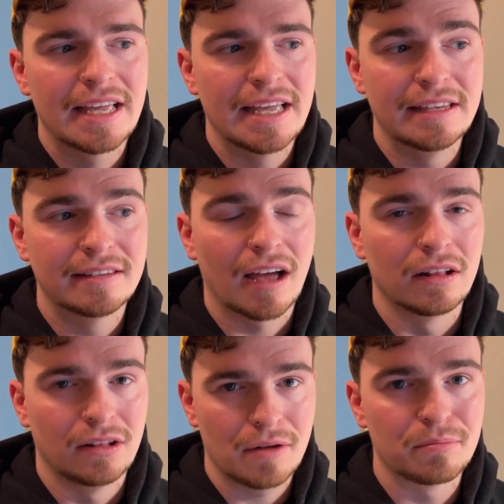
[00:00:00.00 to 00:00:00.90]
is a
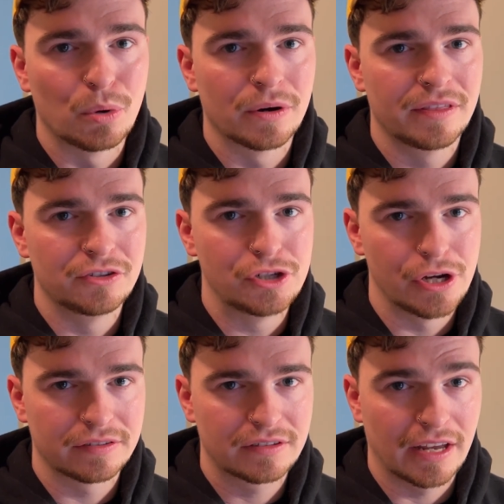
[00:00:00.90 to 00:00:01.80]
lot more than
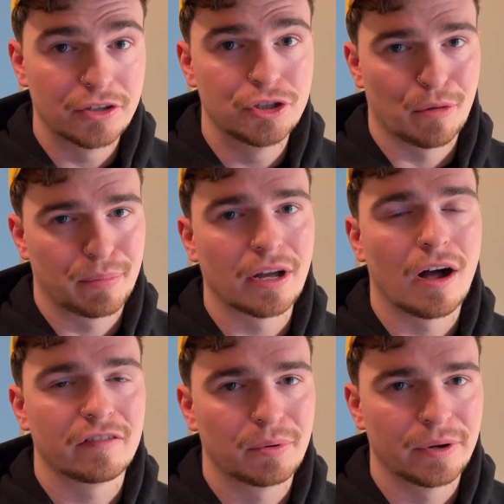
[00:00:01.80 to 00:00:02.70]
just a jumping
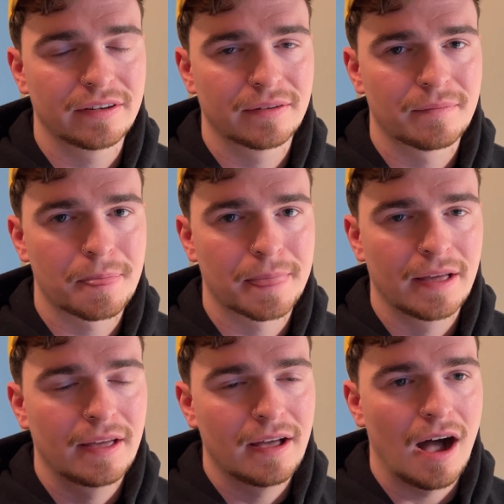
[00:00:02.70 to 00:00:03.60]
off point.
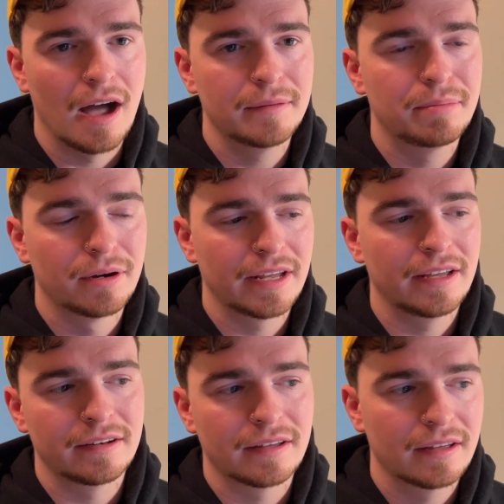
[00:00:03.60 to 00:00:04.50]
I put
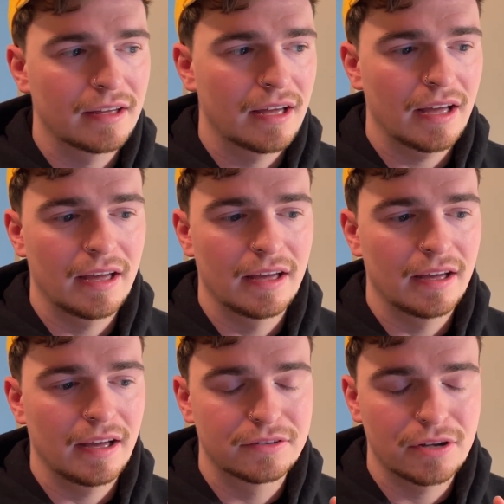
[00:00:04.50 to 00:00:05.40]
in a,
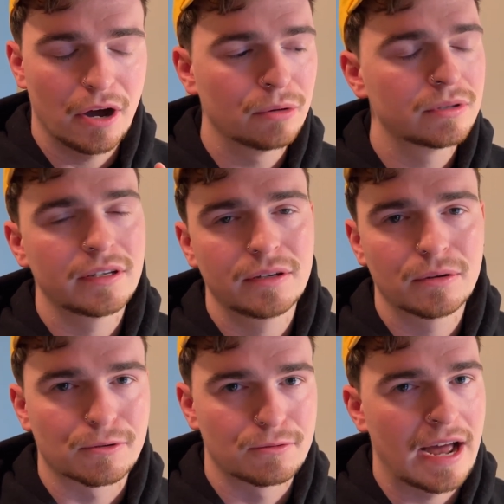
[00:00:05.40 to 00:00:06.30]
a totally
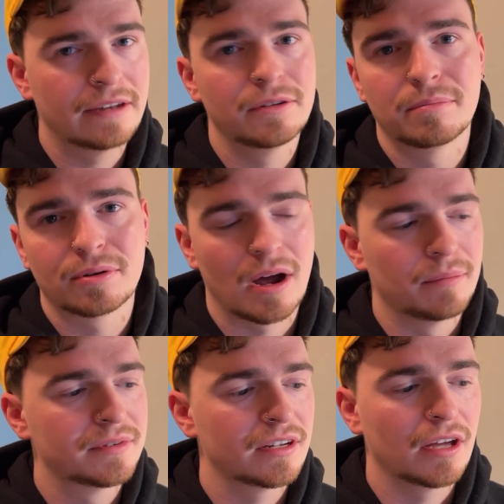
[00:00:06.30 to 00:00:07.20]
random
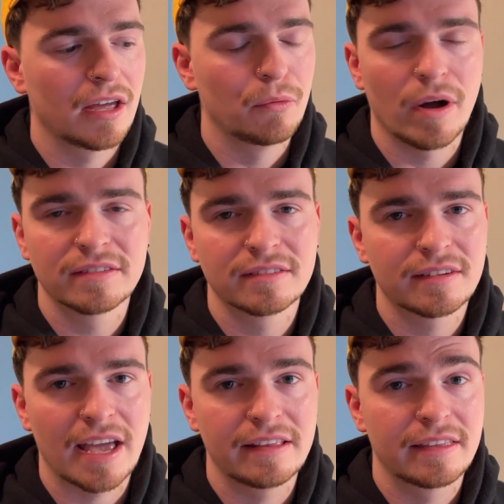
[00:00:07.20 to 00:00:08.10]
prompt. It wasn't
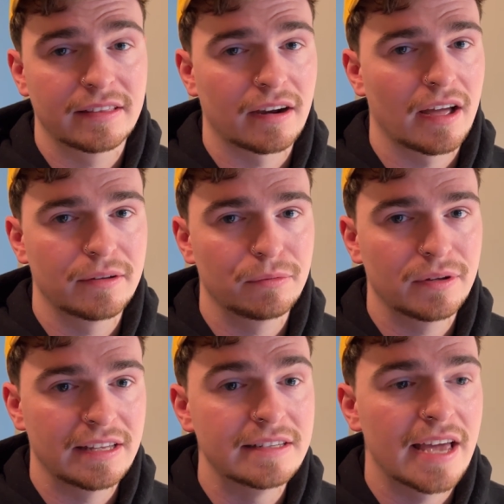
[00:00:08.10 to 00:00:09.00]
anything that I
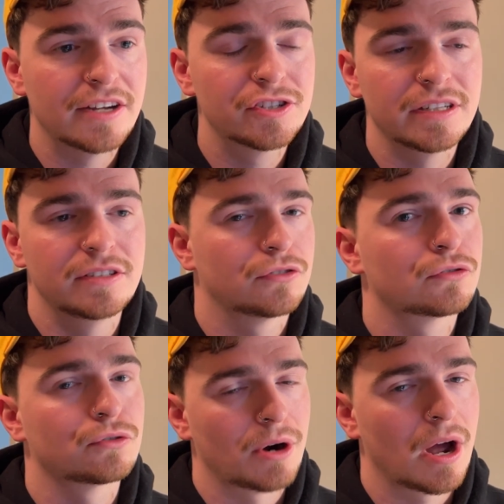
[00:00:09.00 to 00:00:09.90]
intentionally
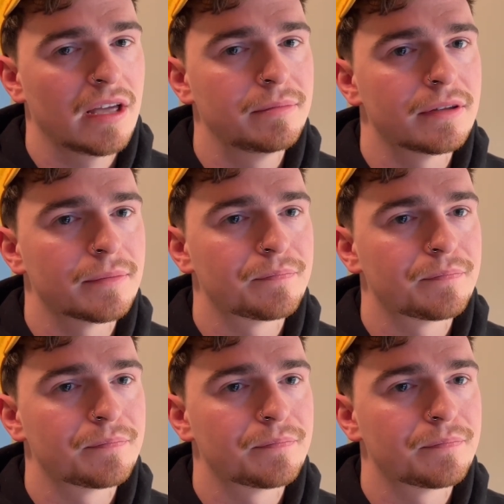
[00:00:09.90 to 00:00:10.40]
described.